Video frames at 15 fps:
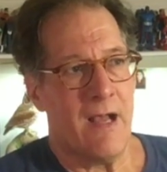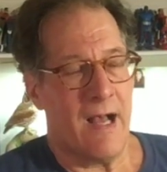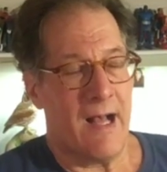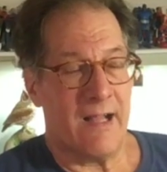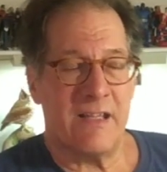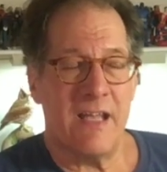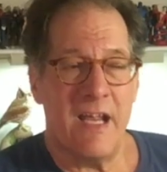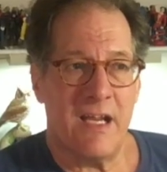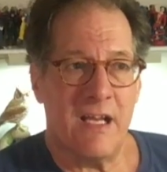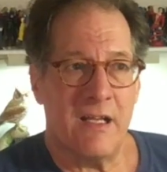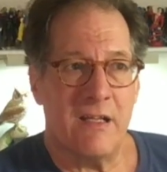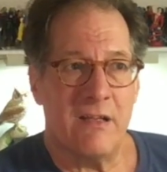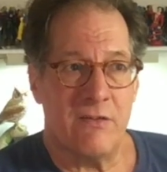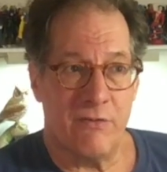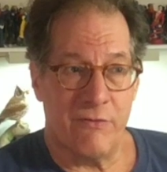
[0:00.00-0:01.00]
I'll take it
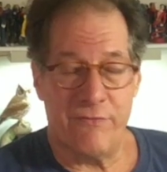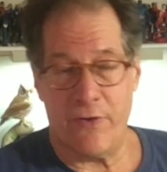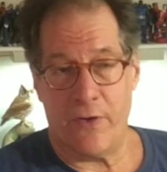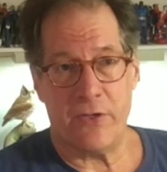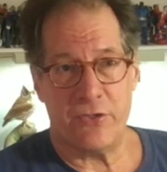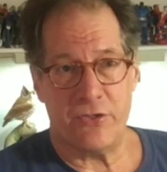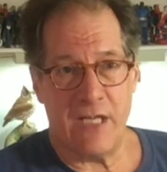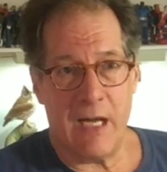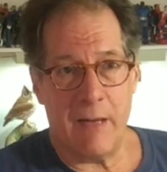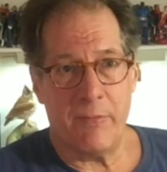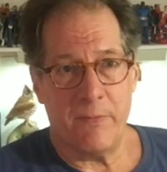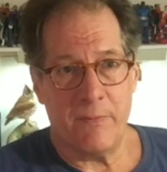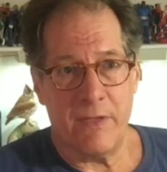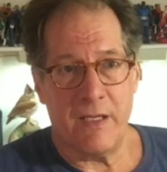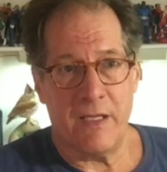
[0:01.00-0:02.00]
into Photoshop
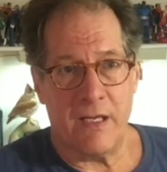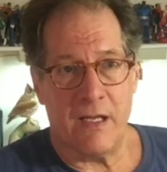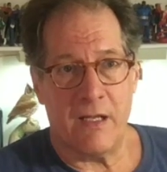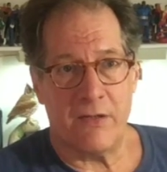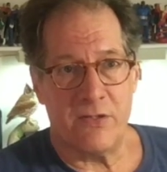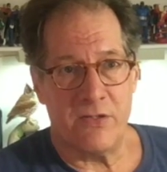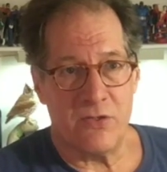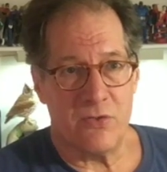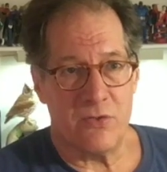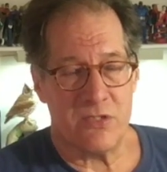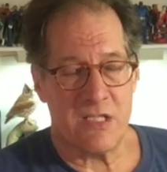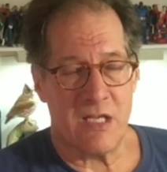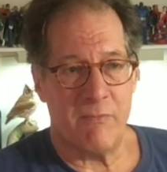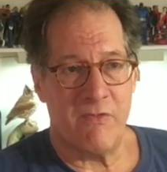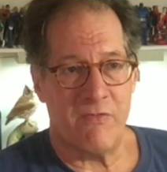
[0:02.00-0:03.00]
and I'll do
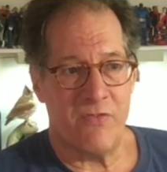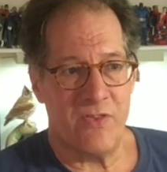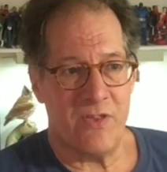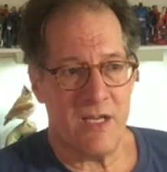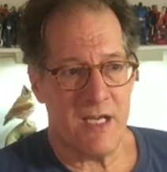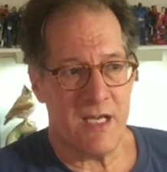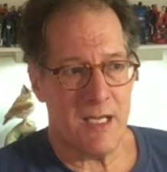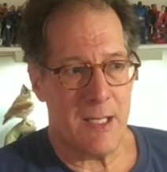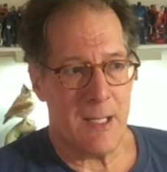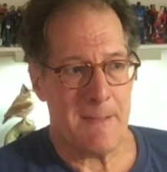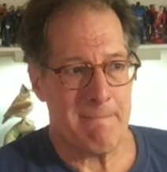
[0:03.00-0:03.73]
some of the